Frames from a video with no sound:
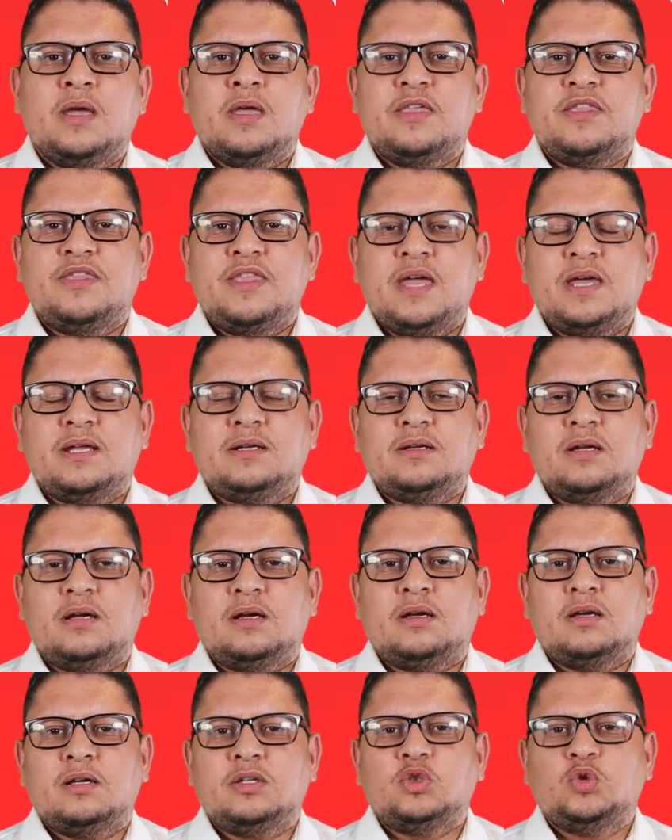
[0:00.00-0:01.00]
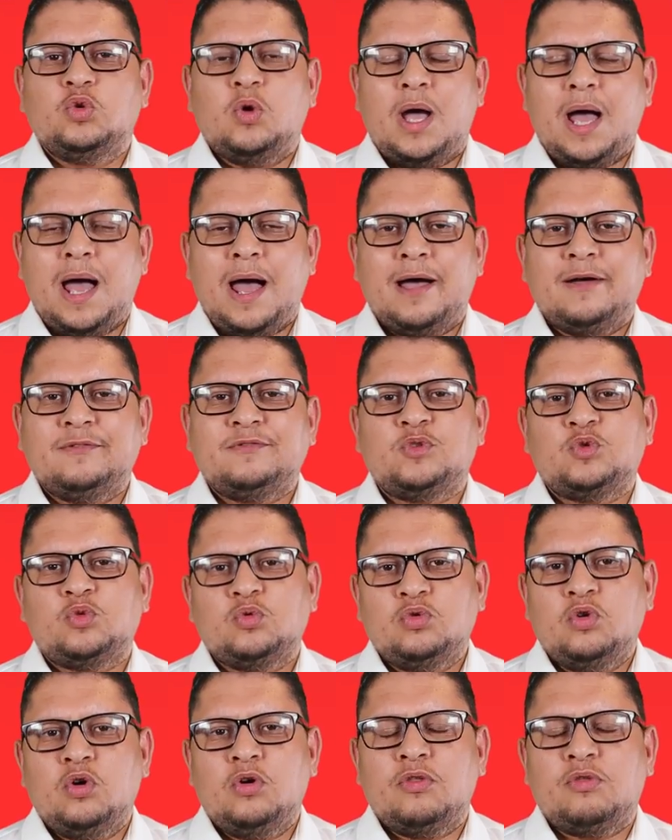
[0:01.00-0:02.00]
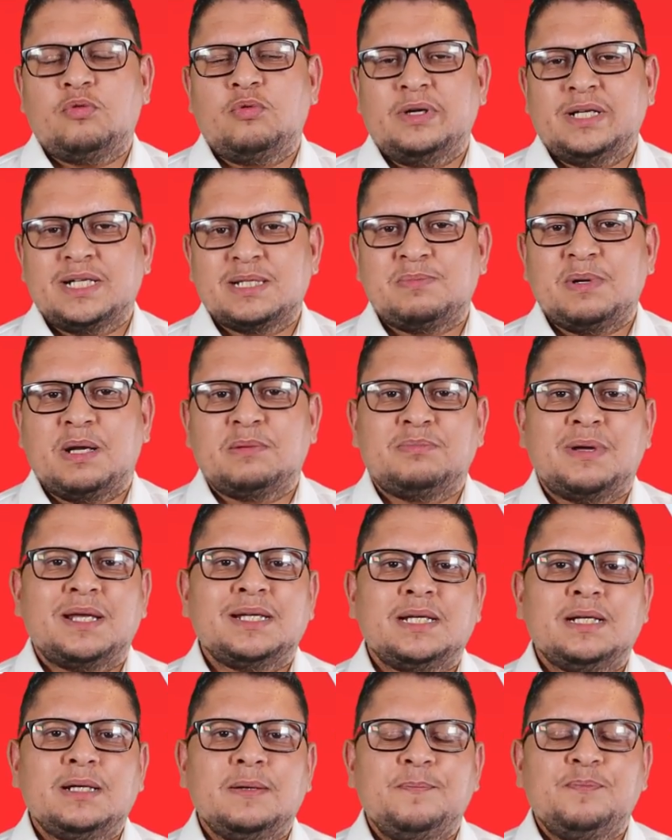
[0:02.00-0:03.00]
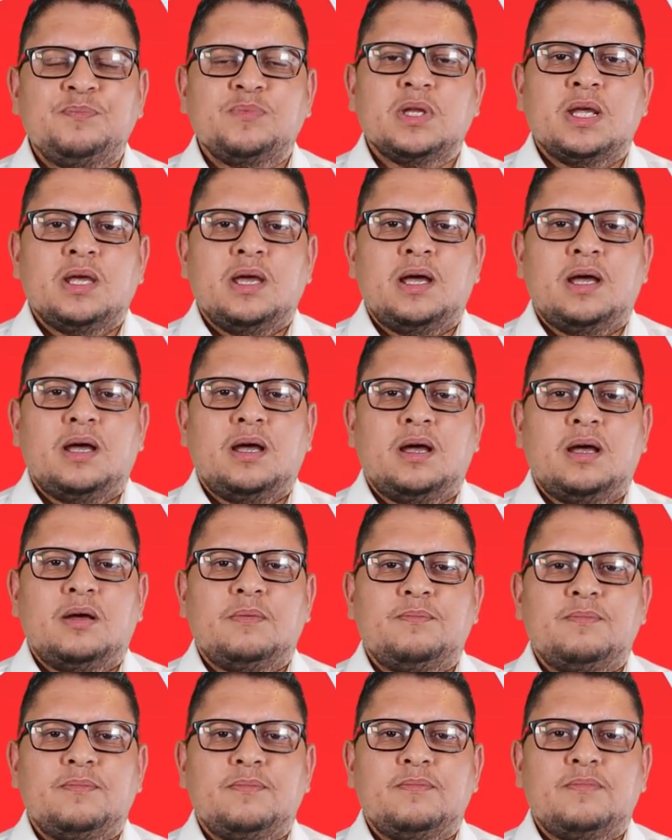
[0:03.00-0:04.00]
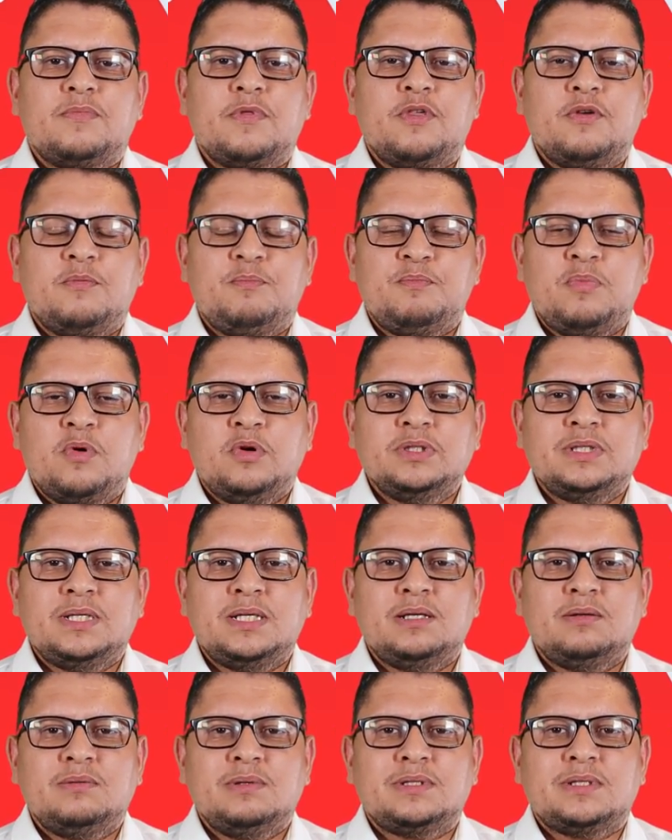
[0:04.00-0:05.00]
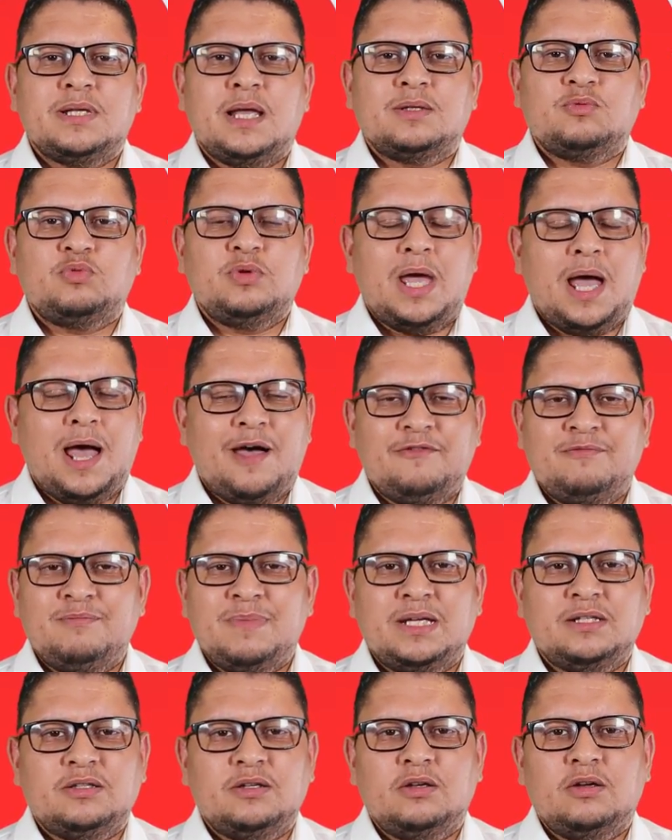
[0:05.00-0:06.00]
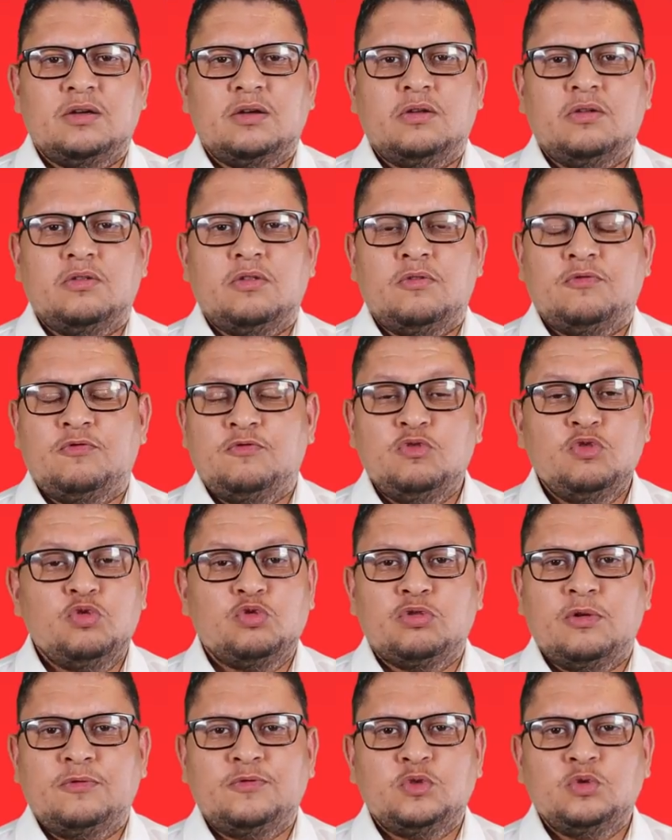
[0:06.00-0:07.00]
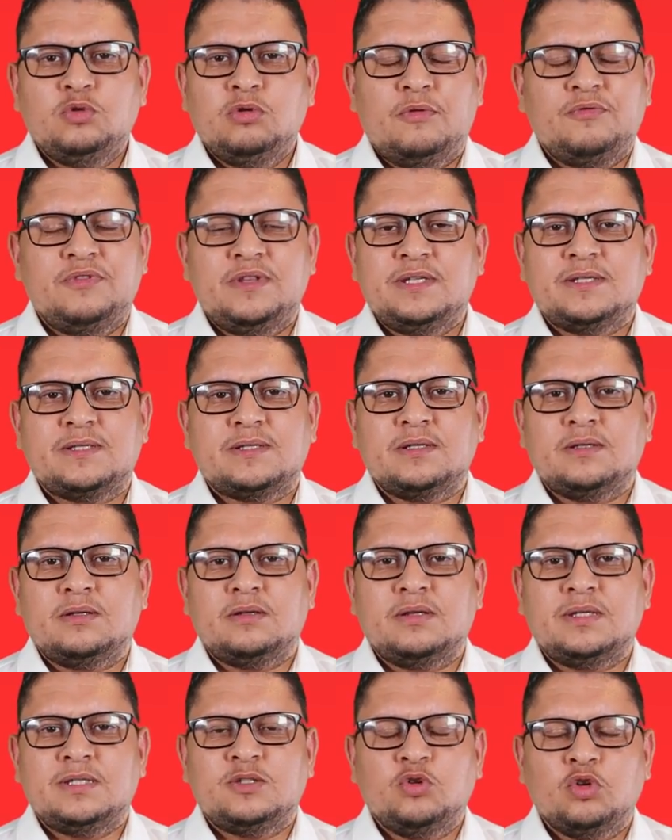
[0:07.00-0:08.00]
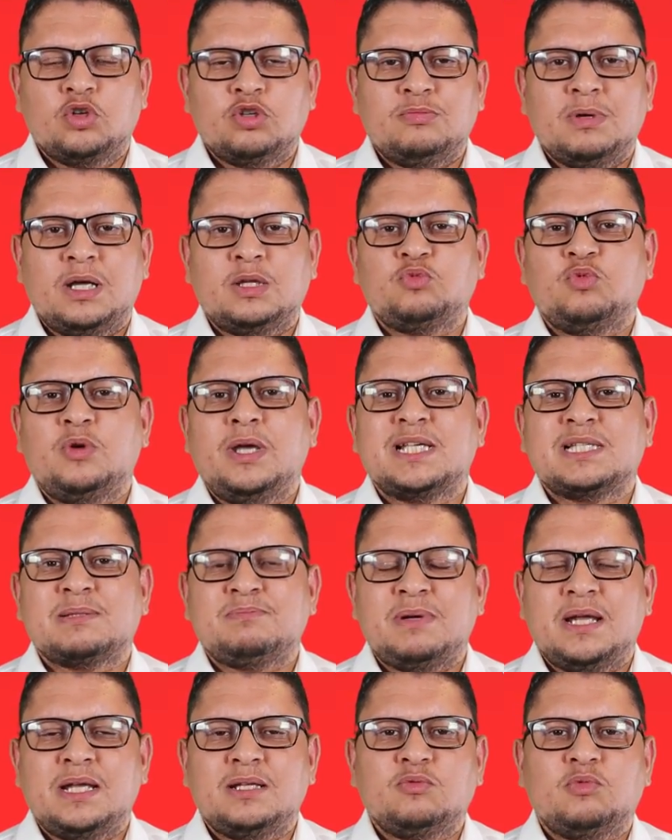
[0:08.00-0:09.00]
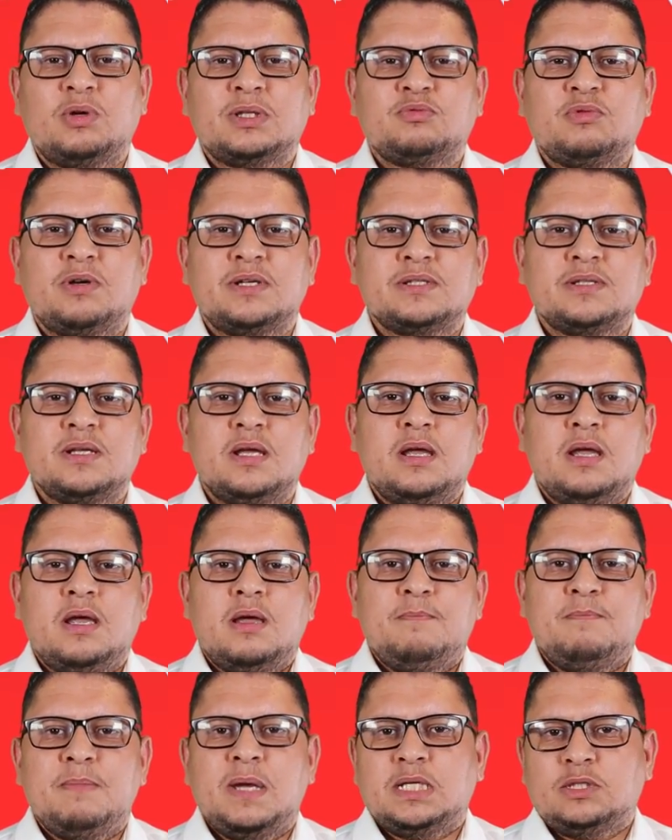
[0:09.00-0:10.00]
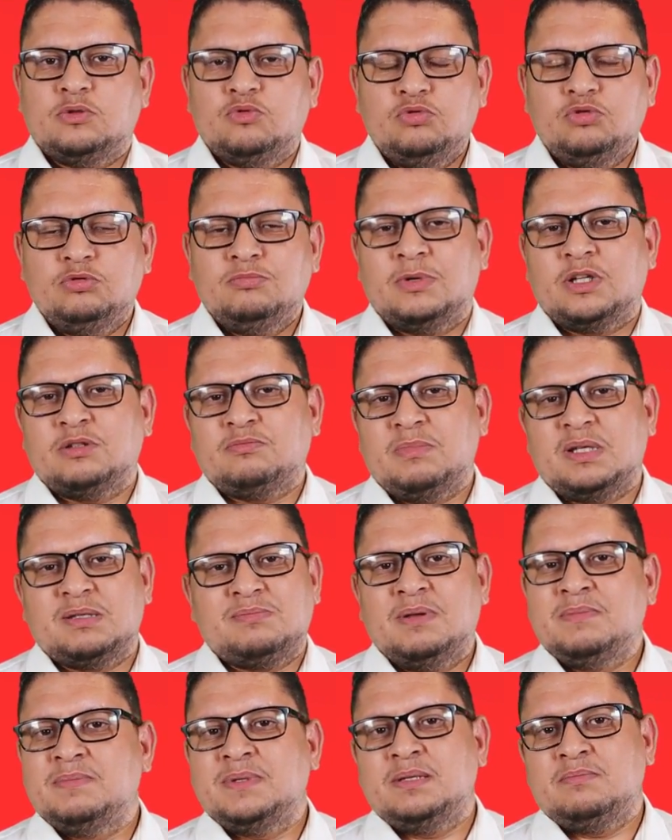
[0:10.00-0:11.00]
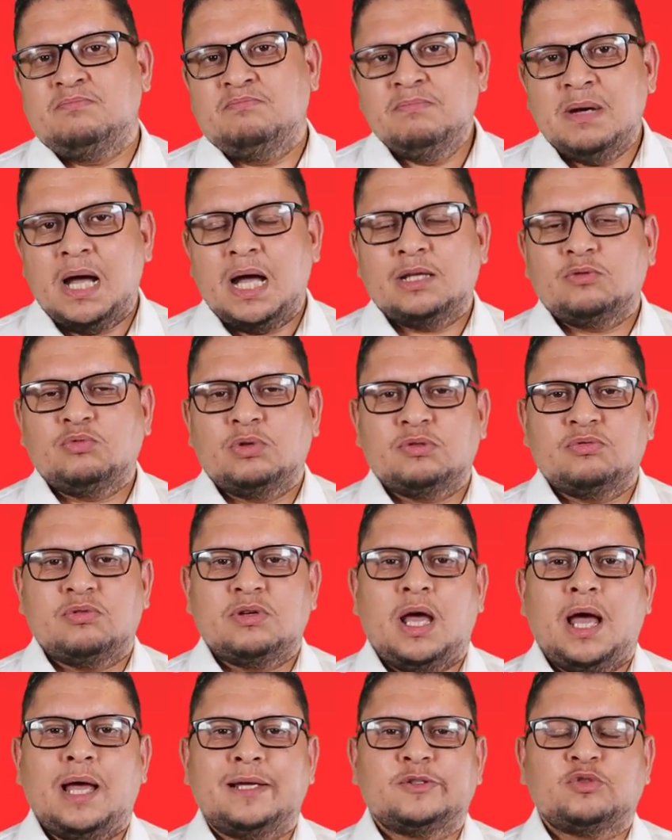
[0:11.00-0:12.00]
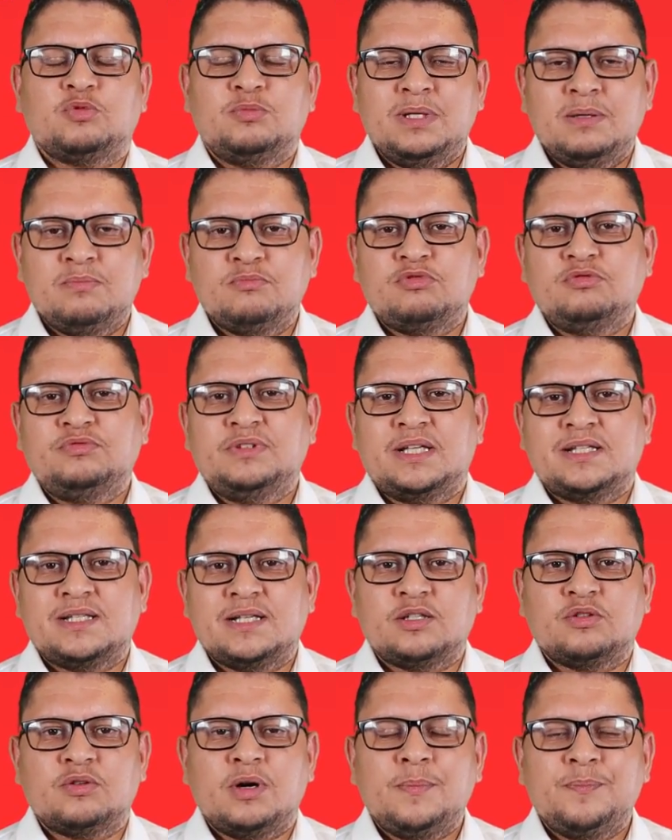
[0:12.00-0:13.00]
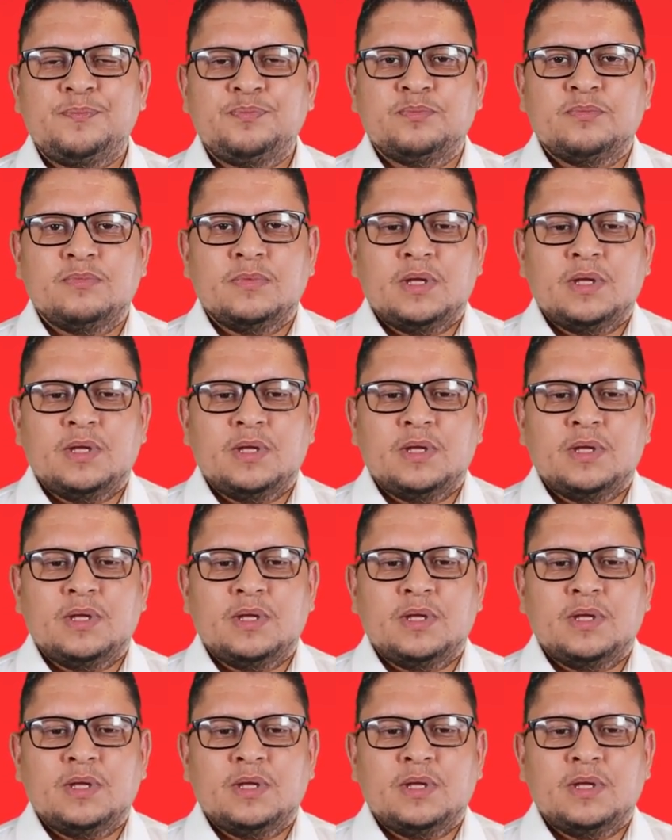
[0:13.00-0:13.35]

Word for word: Then you have to go through an expert panel. Um, the point here is that we have made the full review of this this document. We explained what was made good, what is maybe bad, what has to be improved, etc.